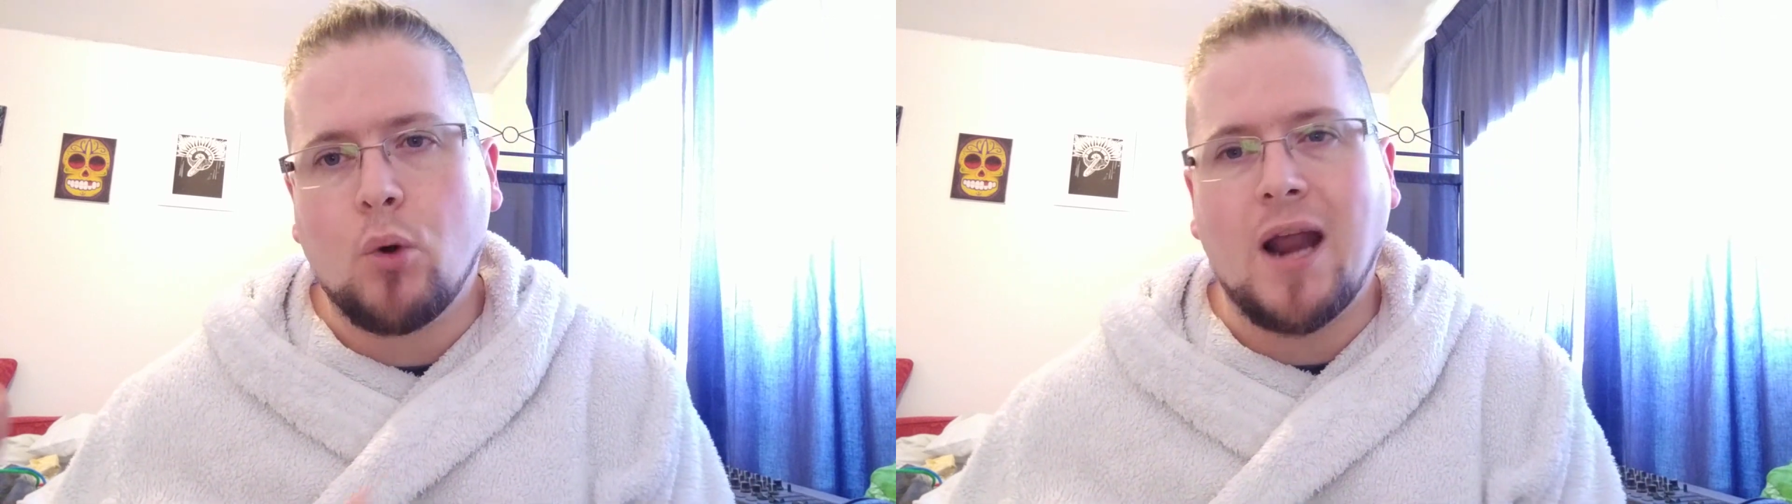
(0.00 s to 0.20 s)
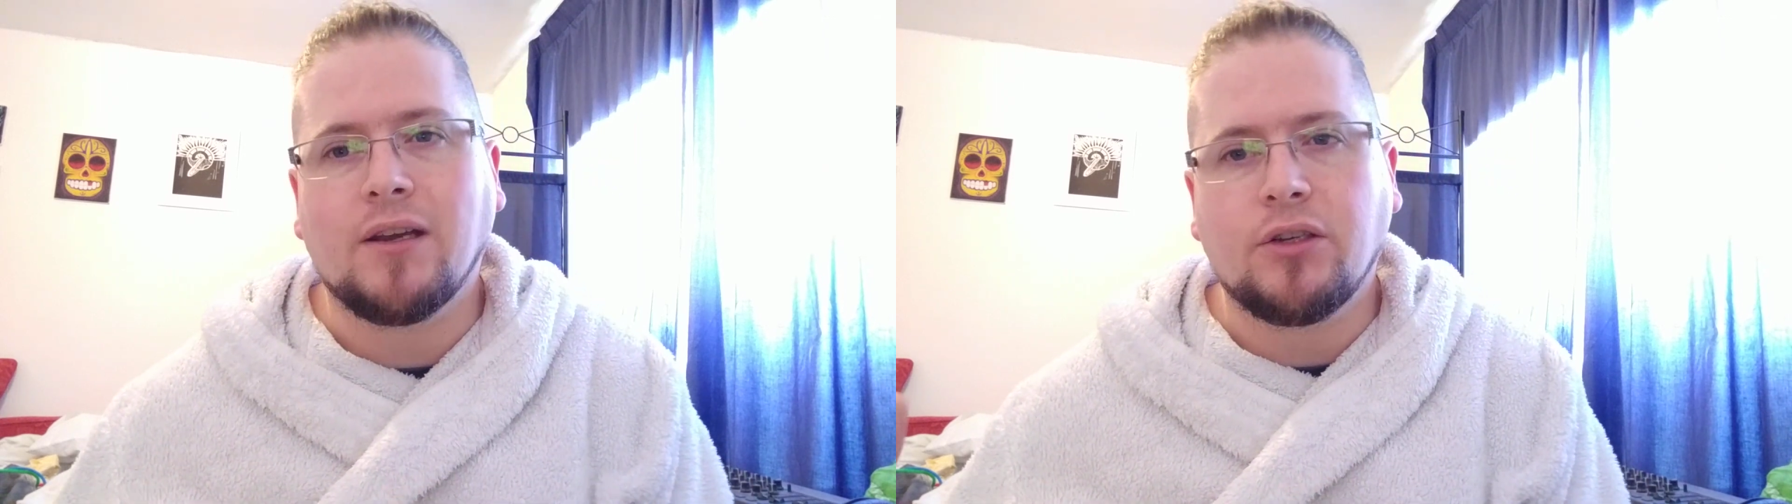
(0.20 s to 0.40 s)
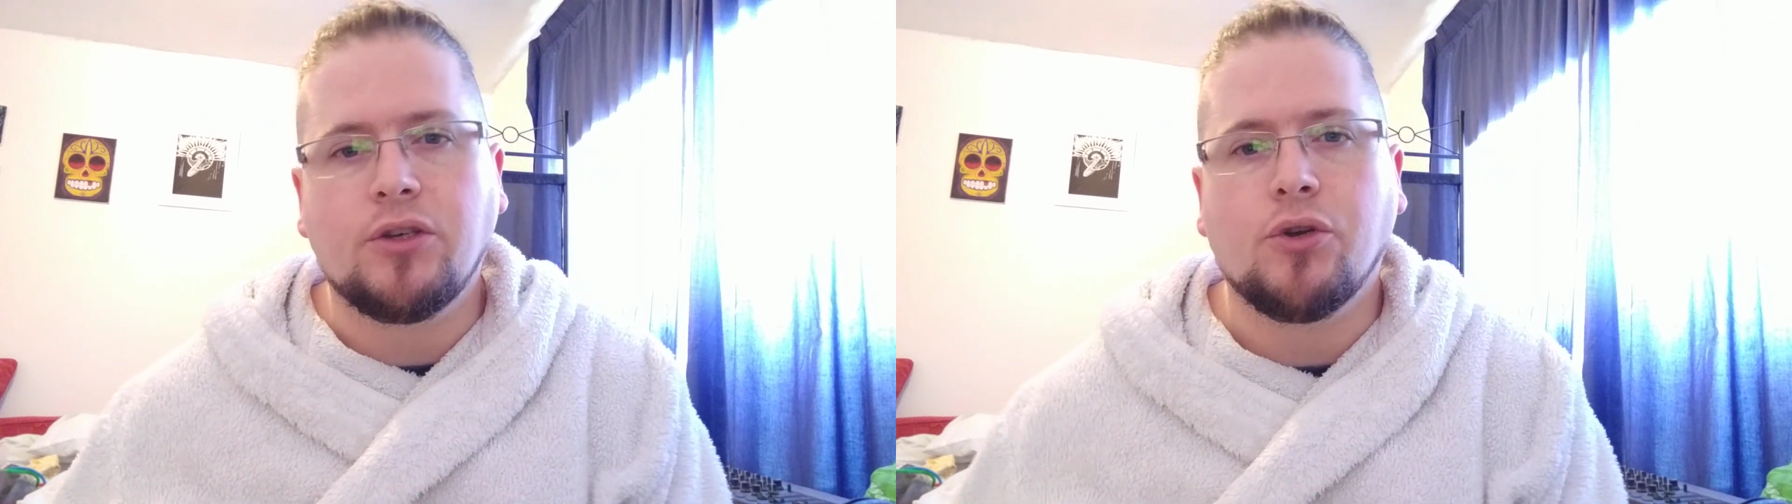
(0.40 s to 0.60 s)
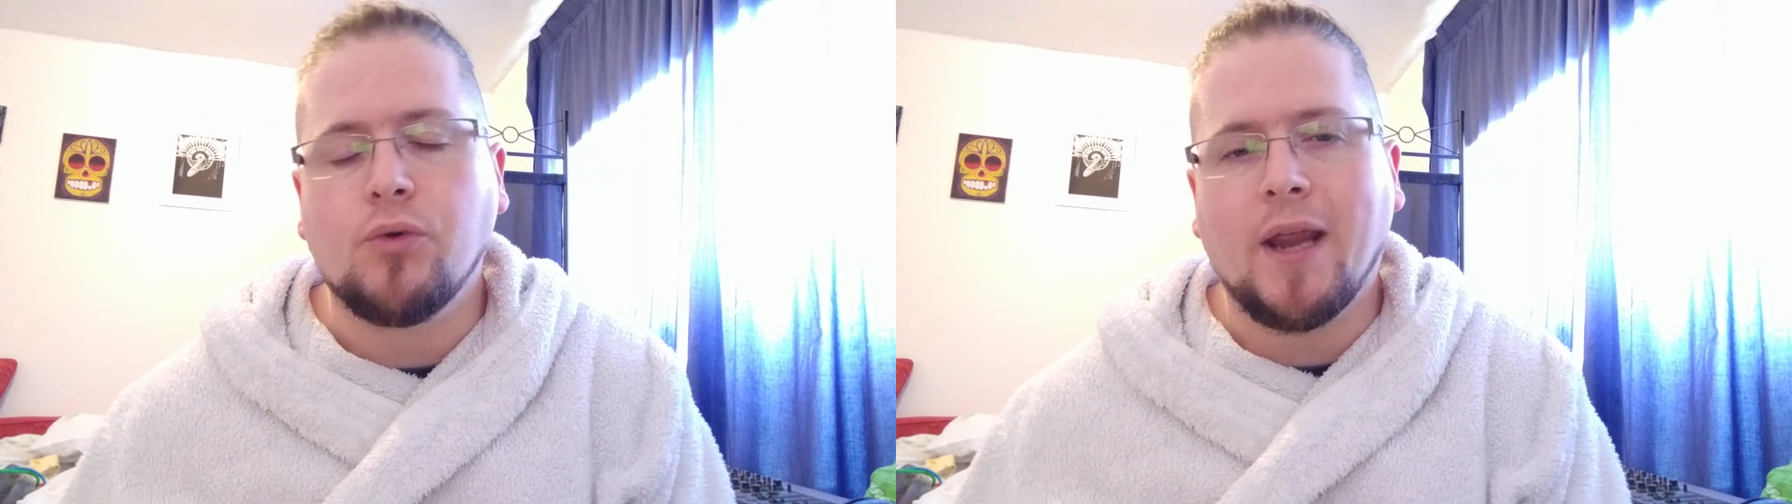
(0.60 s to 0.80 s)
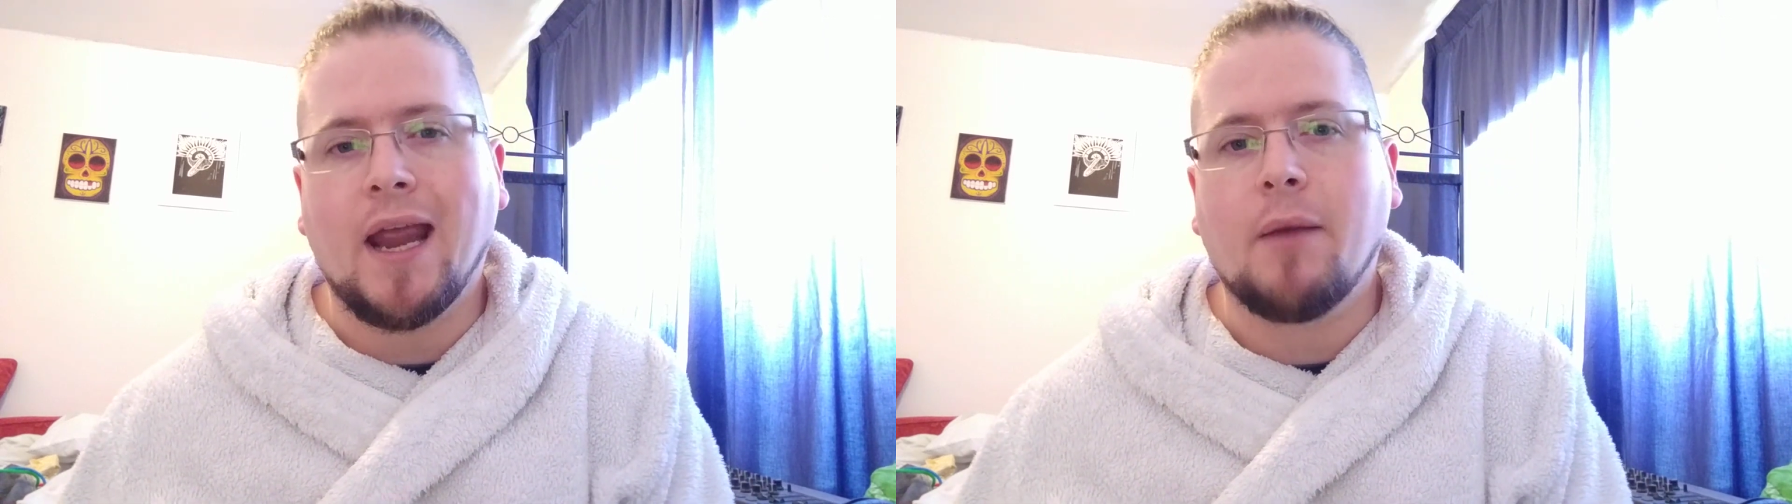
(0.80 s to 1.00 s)
brand
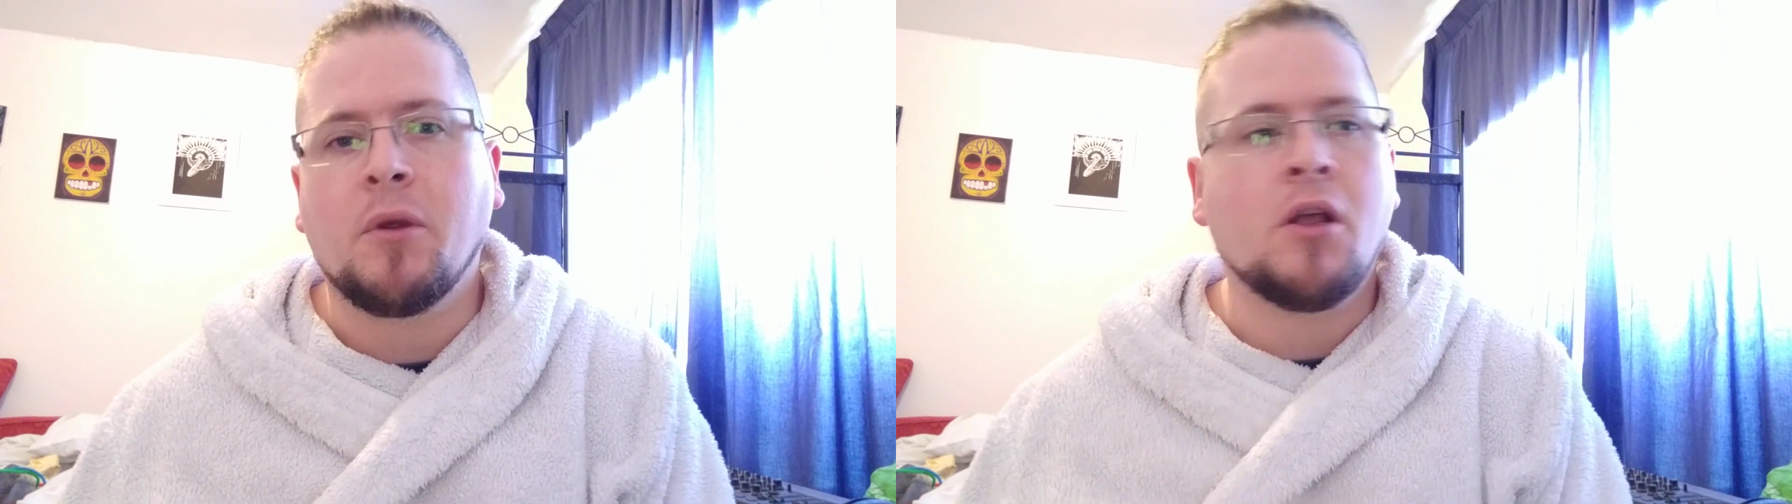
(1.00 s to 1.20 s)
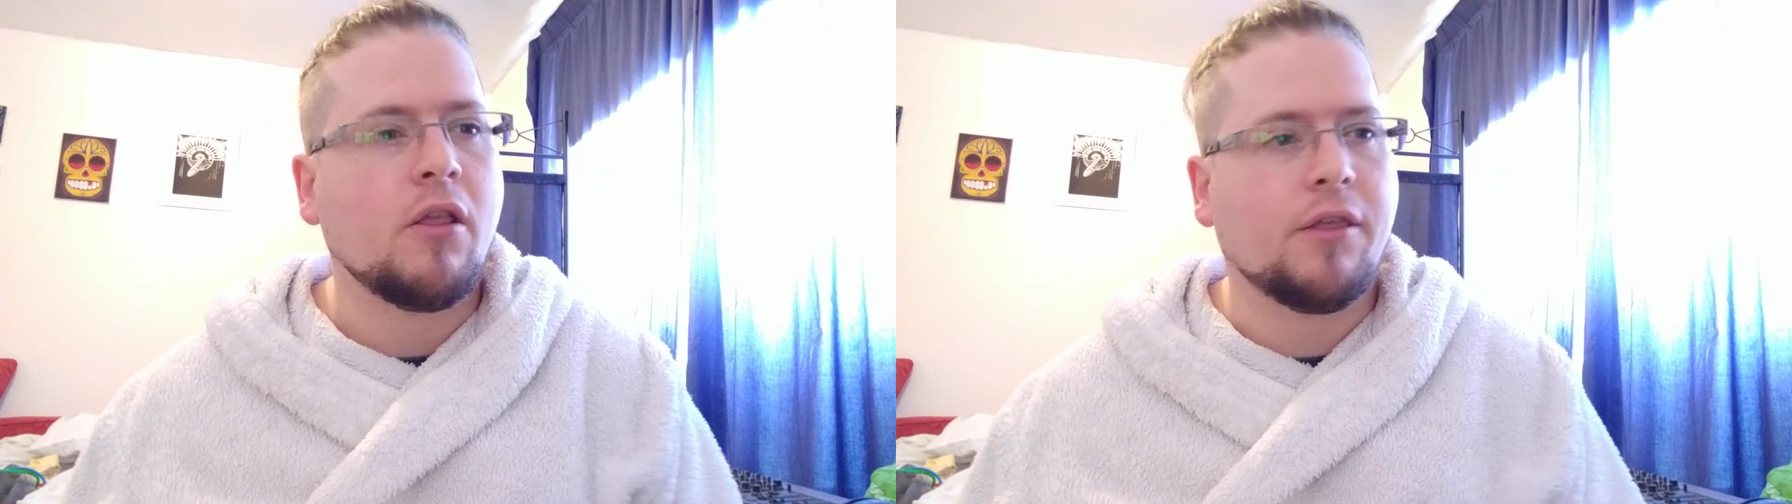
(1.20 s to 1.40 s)
new game,